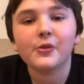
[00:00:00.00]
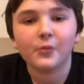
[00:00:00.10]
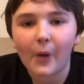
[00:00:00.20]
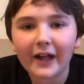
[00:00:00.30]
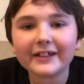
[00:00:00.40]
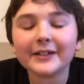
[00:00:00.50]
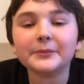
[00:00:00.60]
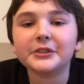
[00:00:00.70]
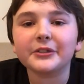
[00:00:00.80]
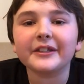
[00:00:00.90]

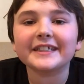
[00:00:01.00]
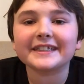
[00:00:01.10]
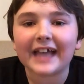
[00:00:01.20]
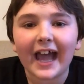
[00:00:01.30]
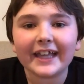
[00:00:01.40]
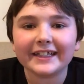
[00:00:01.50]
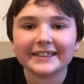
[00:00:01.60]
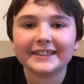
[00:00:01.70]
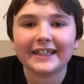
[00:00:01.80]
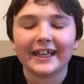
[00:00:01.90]
Welcome to The
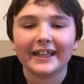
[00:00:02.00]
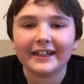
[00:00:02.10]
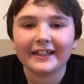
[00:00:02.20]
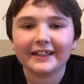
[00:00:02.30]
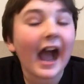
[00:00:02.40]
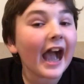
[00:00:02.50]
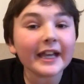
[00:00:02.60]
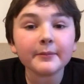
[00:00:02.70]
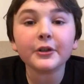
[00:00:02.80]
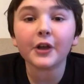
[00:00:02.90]
Science Kid.
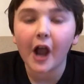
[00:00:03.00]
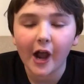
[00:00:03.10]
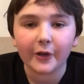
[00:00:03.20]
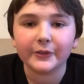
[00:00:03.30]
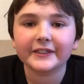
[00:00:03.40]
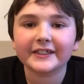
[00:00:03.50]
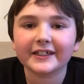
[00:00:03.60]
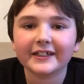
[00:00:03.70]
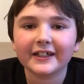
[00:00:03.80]
I'm your host,